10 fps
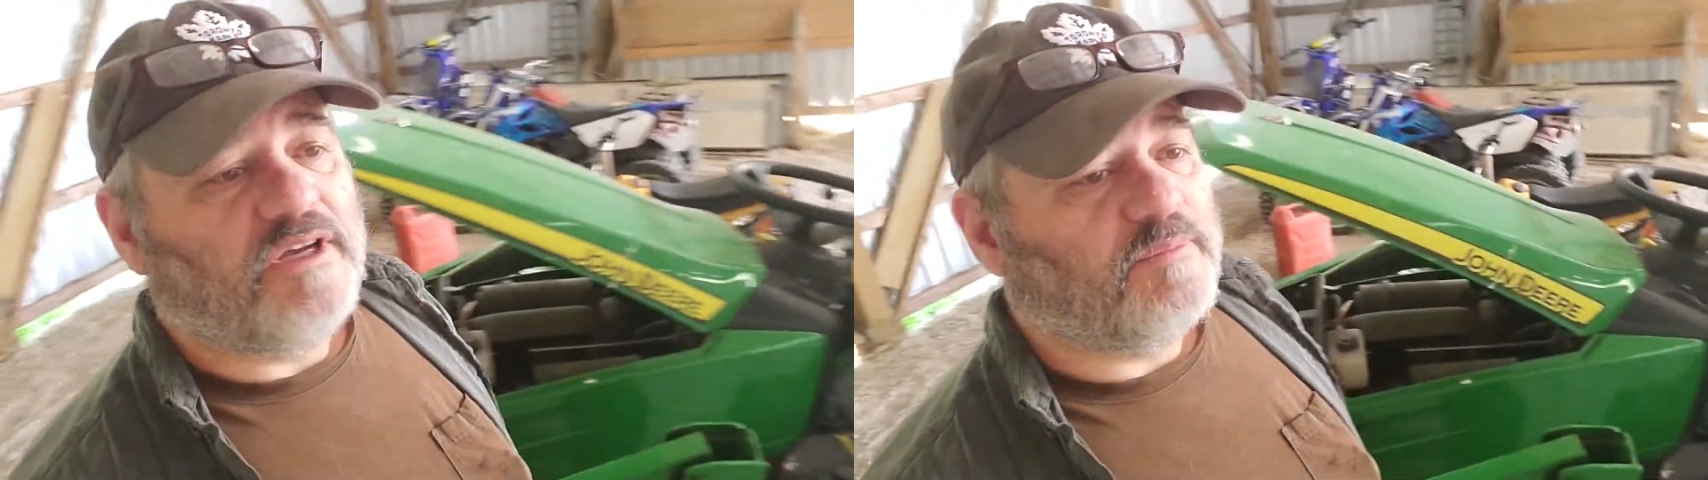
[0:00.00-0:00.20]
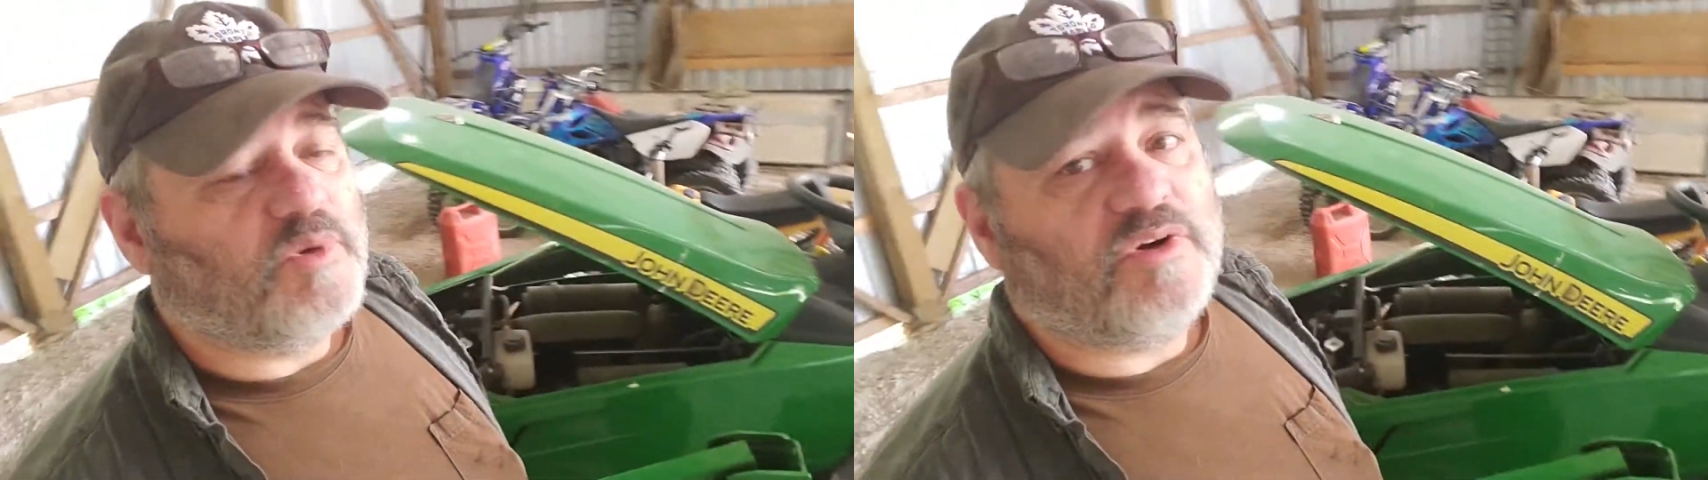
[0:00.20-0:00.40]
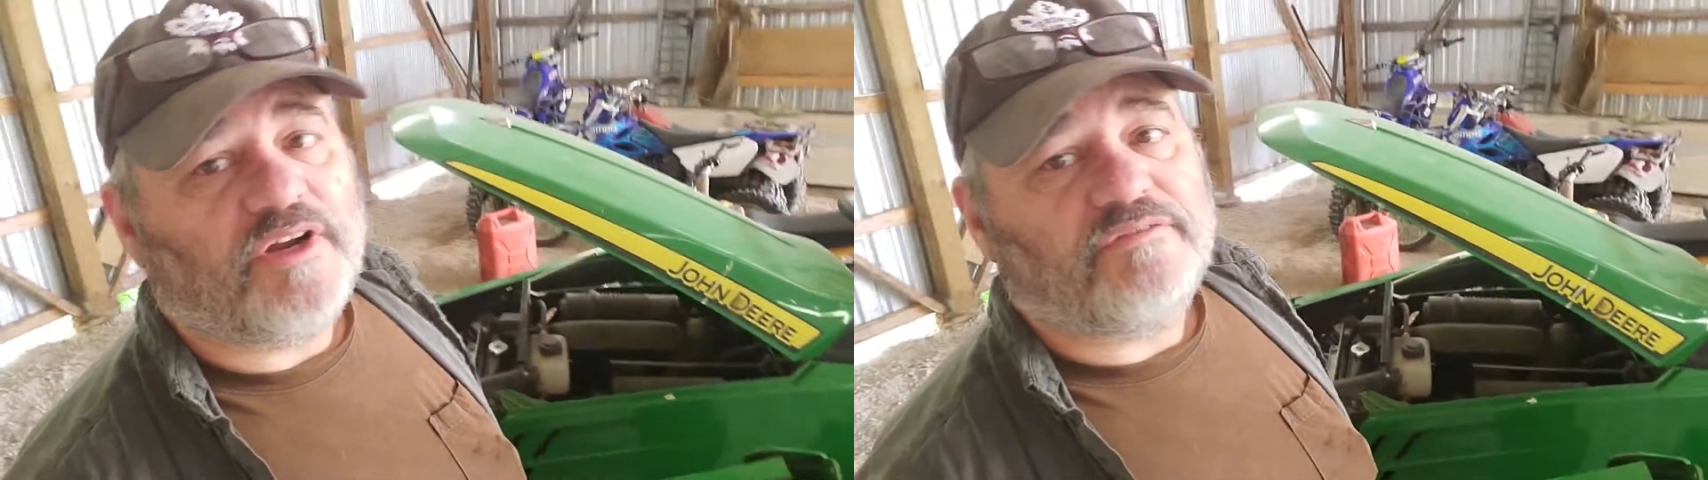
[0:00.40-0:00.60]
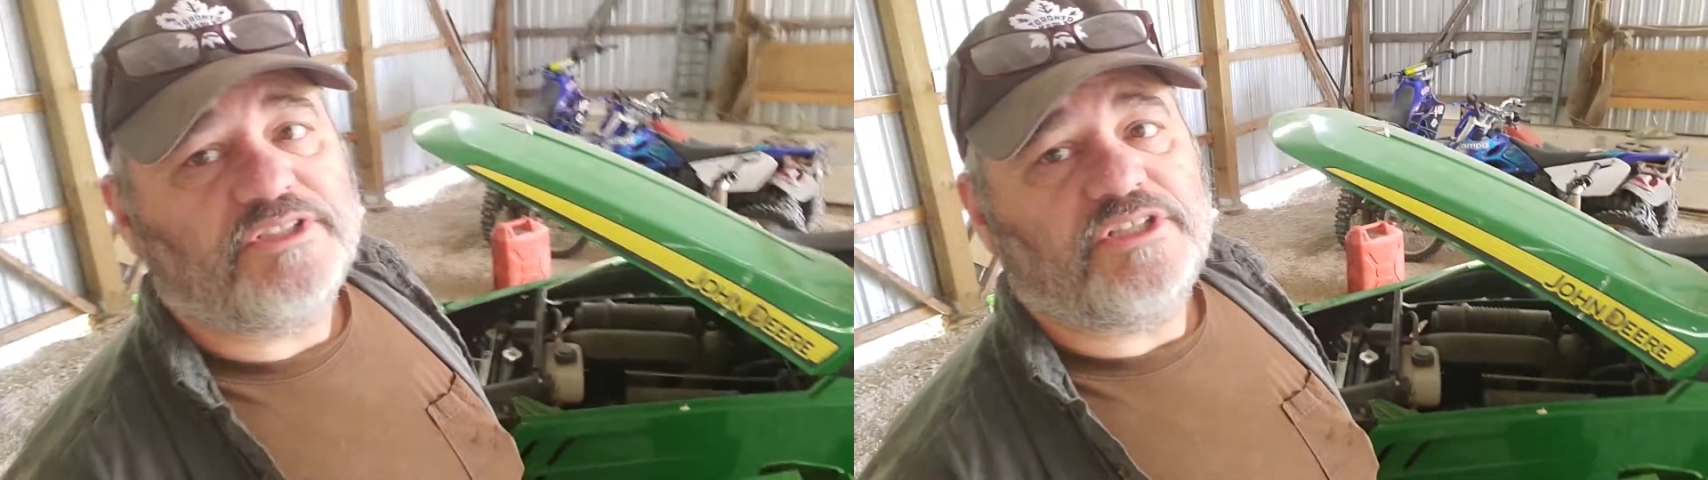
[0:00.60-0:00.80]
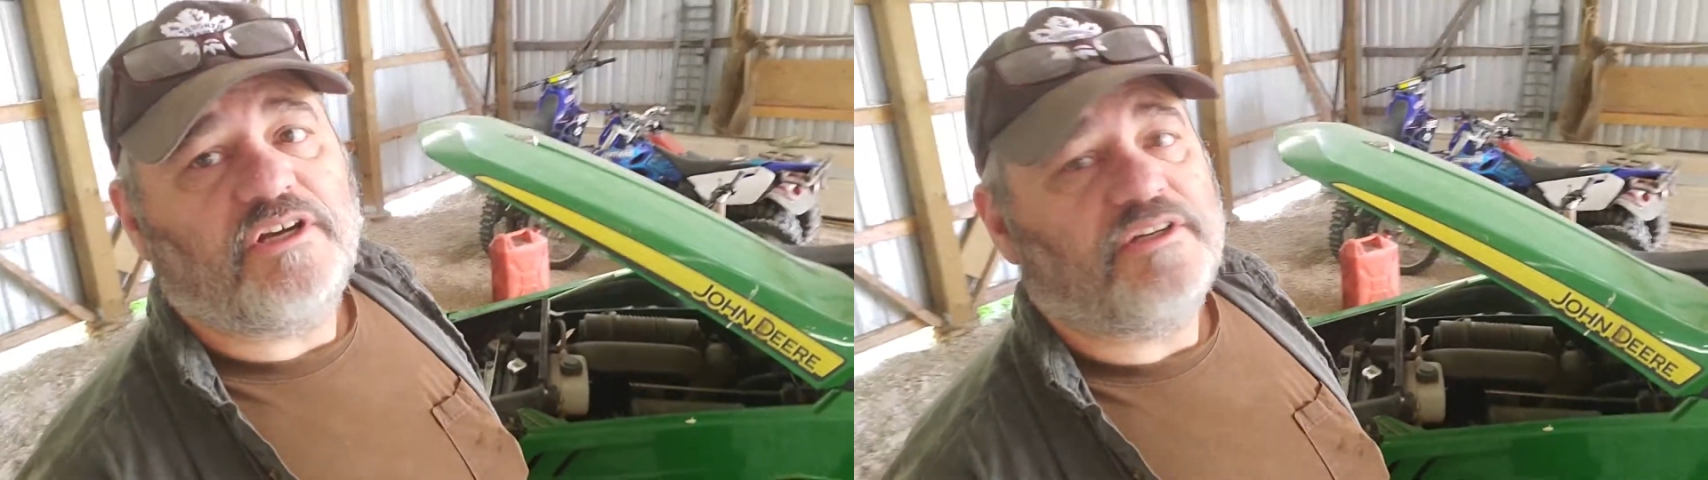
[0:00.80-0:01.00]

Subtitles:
Put it in every John